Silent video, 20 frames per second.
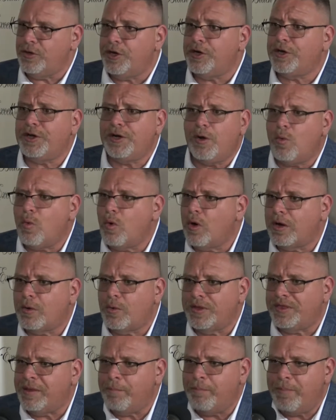you're going to work
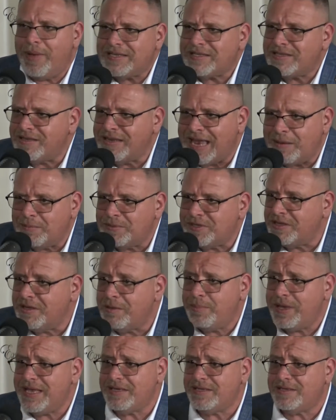with the best names in the
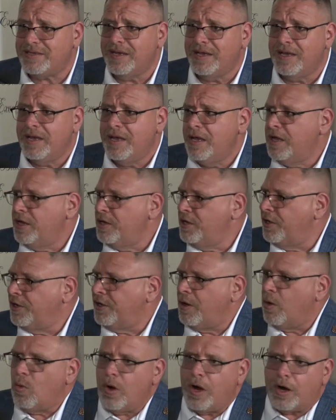biz. You're
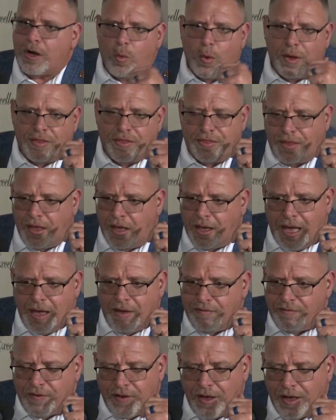going to work with uh,
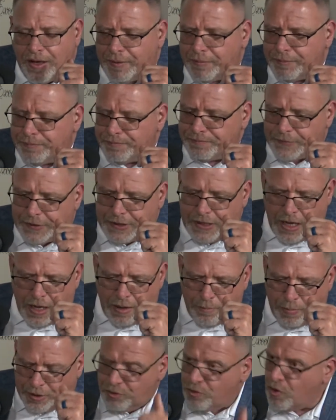uh, uh
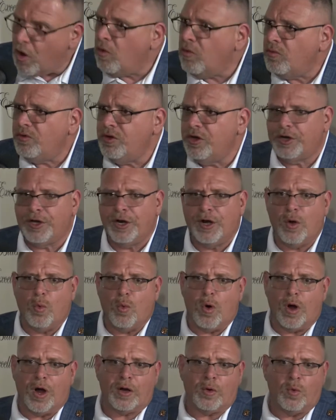Padron, you're going
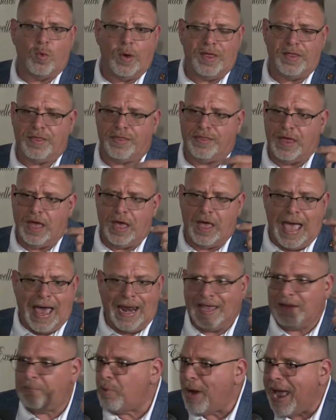to work with uh,
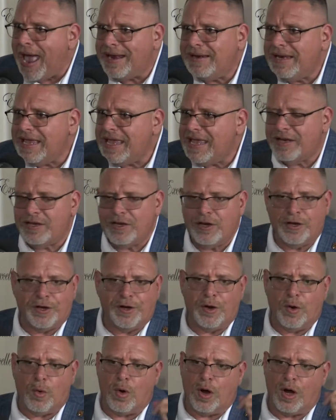Alec Bradley, and you're
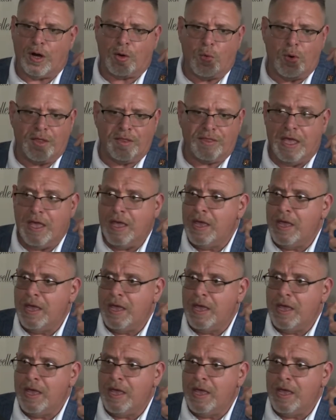going to work with